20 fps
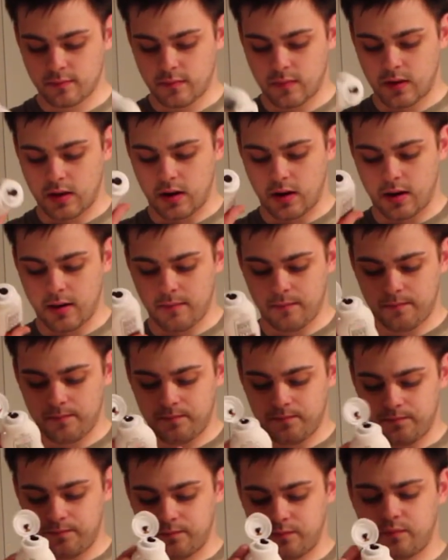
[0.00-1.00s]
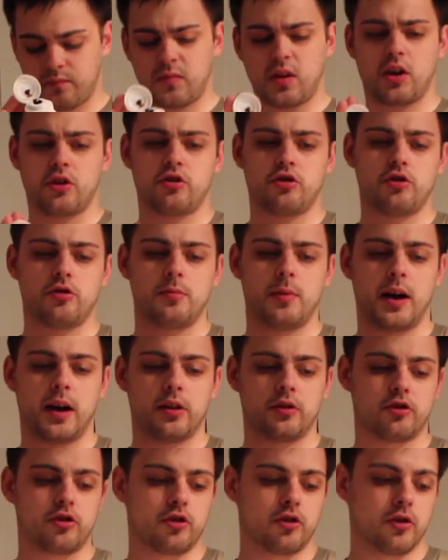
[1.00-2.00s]
Okay, not too
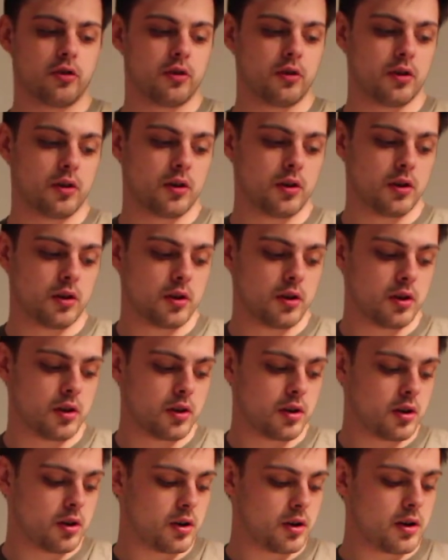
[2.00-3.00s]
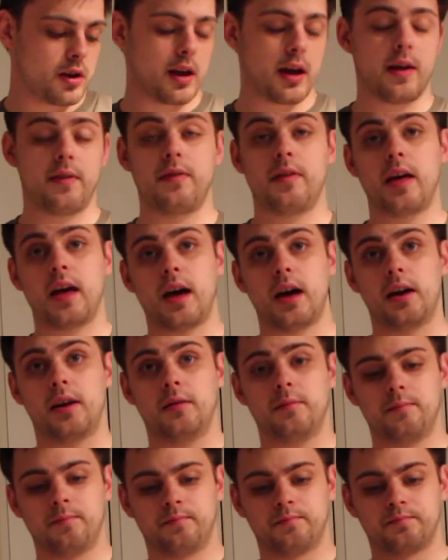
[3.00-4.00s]
much. And
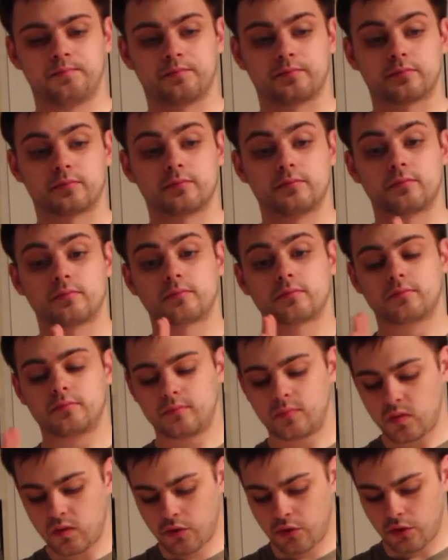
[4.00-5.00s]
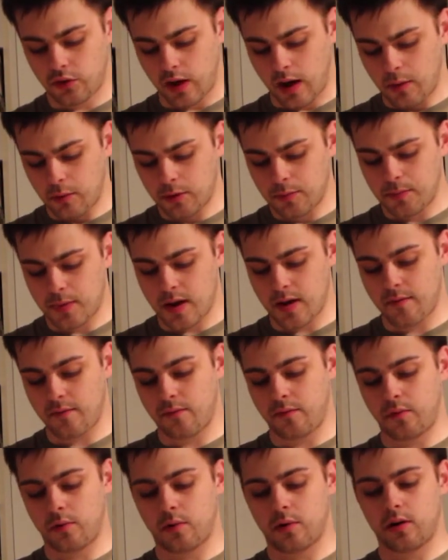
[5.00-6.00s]
then, so that would be
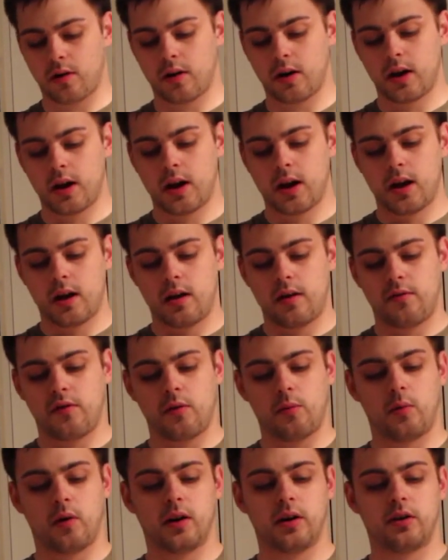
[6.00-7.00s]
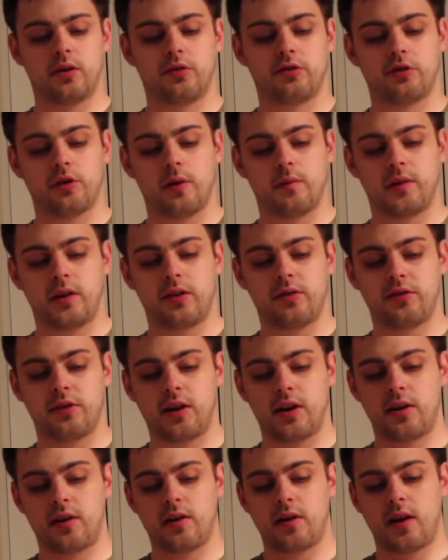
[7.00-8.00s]
for if you wanted to serve it as
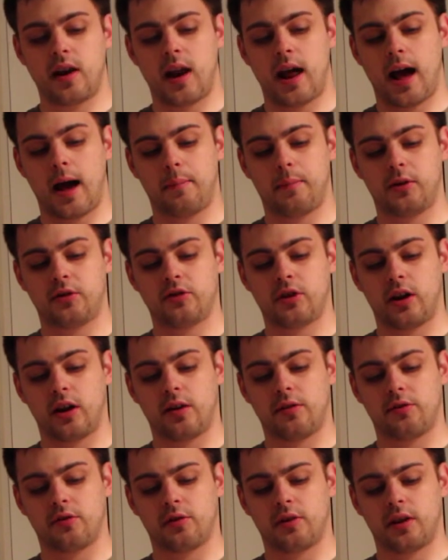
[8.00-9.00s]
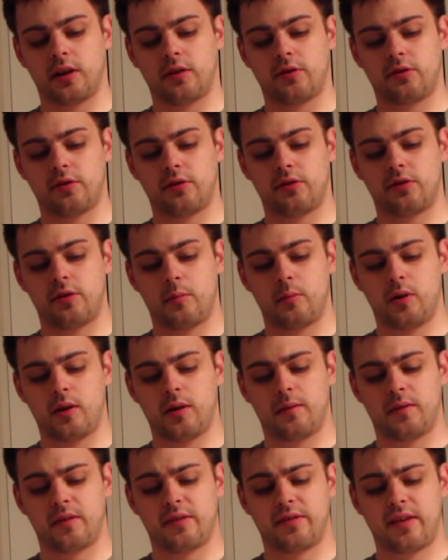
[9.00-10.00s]
an appetizer, like as a somewhat
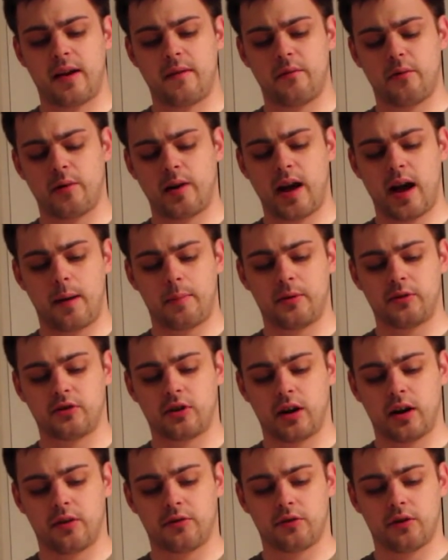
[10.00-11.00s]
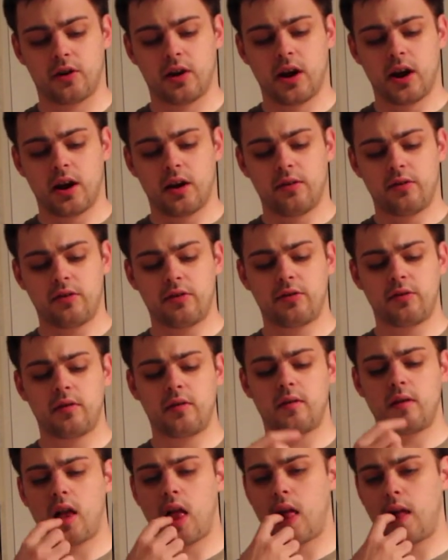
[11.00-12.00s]
of a savory appetizer.
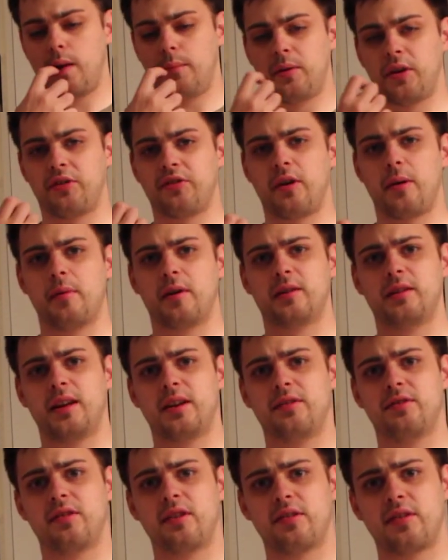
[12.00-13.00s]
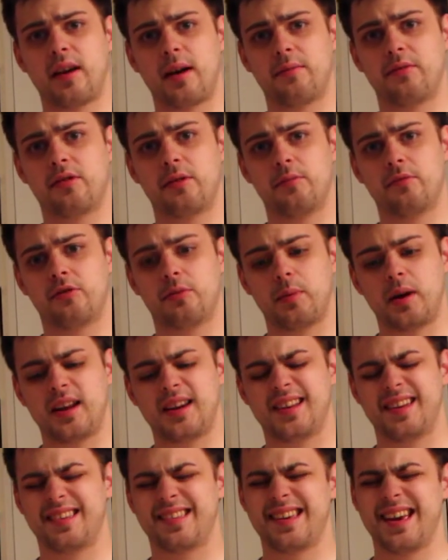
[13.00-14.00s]
This balsamic glaze does have some
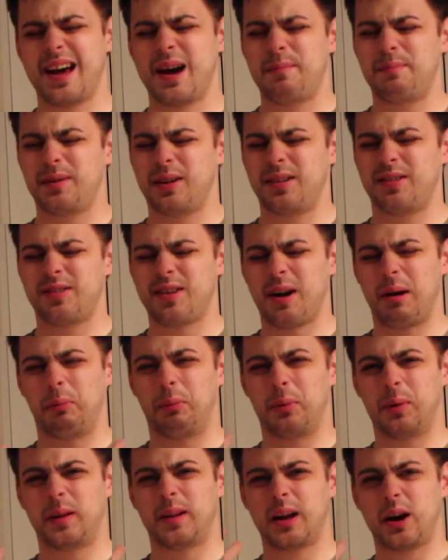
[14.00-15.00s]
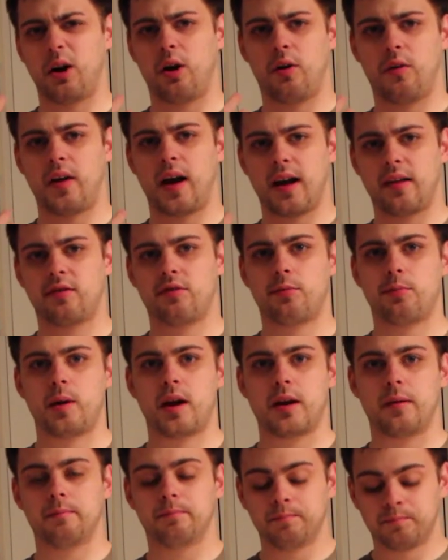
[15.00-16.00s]
sweetness, but it's not really all that
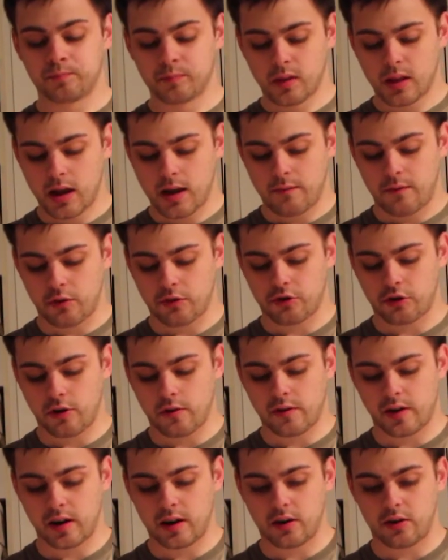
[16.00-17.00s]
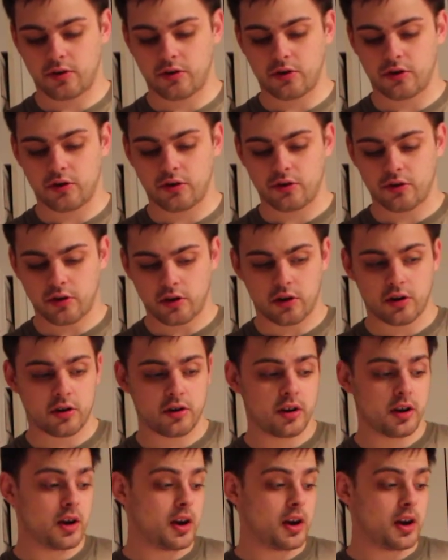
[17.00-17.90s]
sweet. If you're serving it as a dessert,